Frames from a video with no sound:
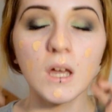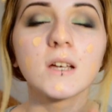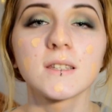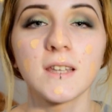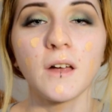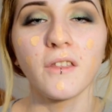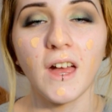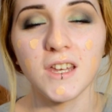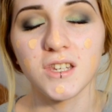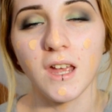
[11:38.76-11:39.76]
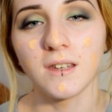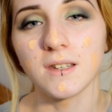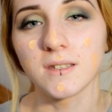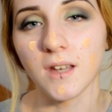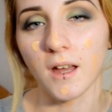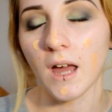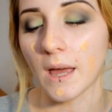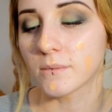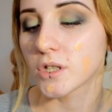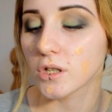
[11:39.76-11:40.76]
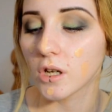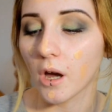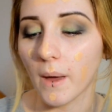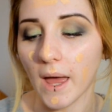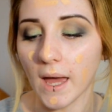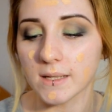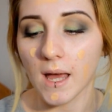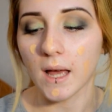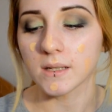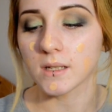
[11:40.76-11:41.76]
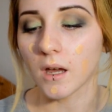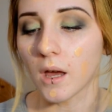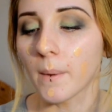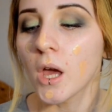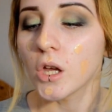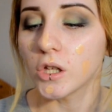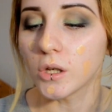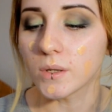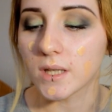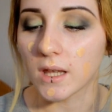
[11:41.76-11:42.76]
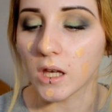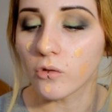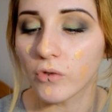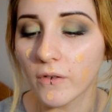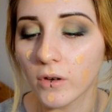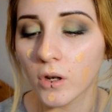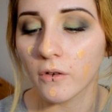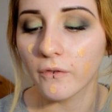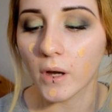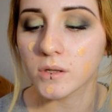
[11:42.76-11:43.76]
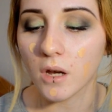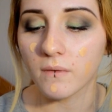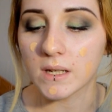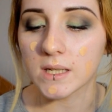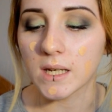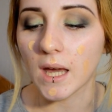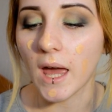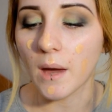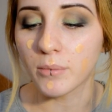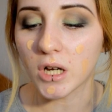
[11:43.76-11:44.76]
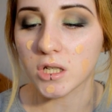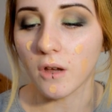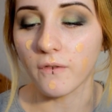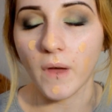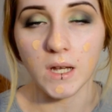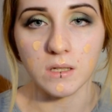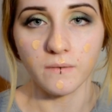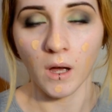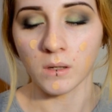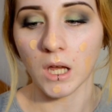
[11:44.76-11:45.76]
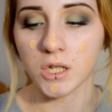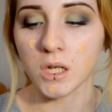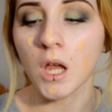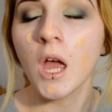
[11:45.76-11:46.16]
So now that that shade is done, I'm just going to go ahead and use the Revlon Photo Ready Airbrush Effect Foundation.